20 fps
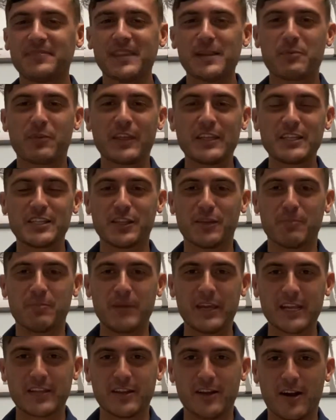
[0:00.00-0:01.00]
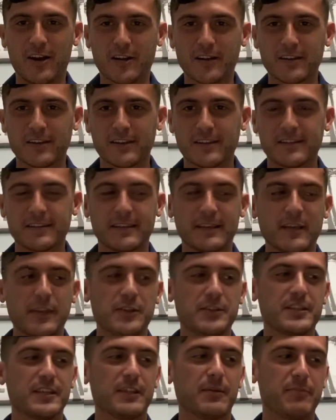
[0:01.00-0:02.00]
then you see the big dog.
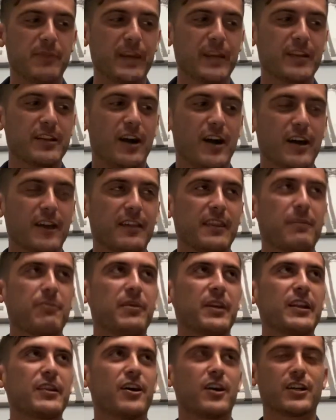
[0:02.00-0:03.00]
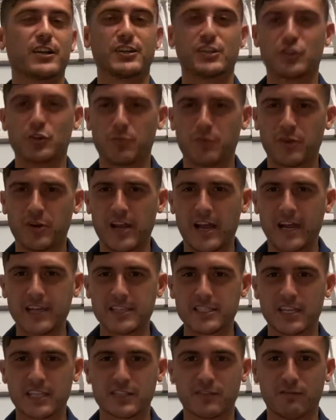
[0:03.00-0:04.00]
You see the big dog, and that big dog is super
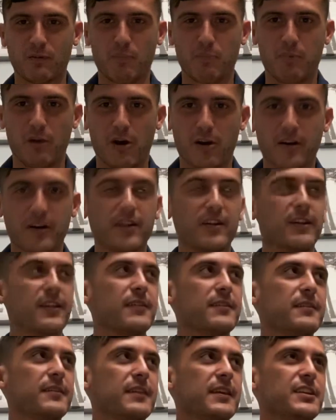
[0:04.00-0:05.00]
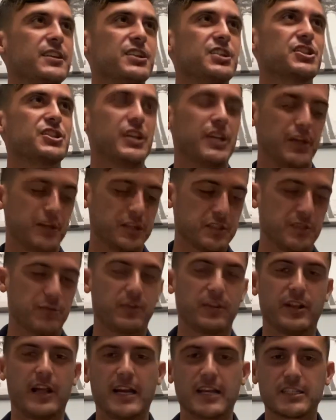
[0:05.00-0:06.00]
nice. It doesn't even bark. It just chills. It
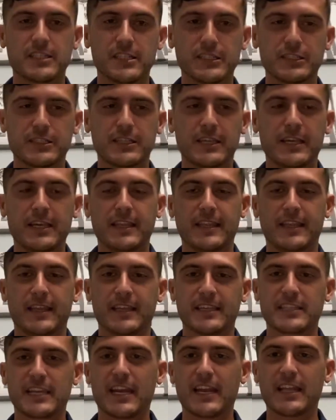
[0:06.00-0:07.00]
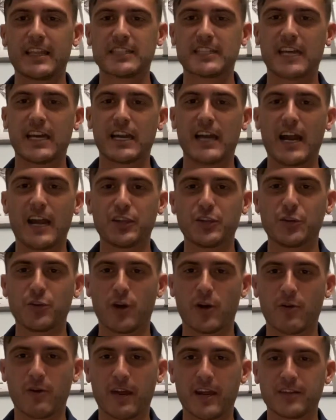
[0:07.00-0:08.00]
relaxes. That's kind of how you
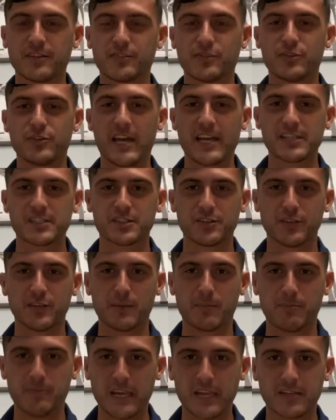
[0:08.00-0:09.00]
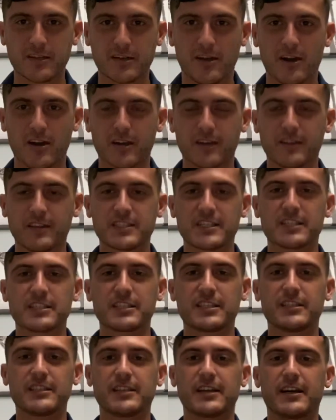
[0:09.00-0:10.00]
are, right? Because you're naturally a big dog. And this
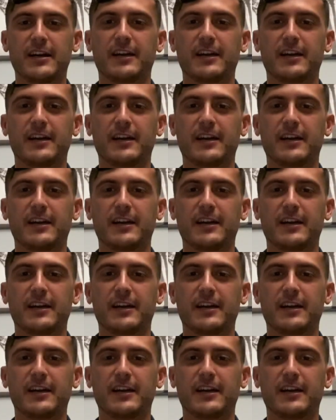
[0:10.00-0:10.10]
isn't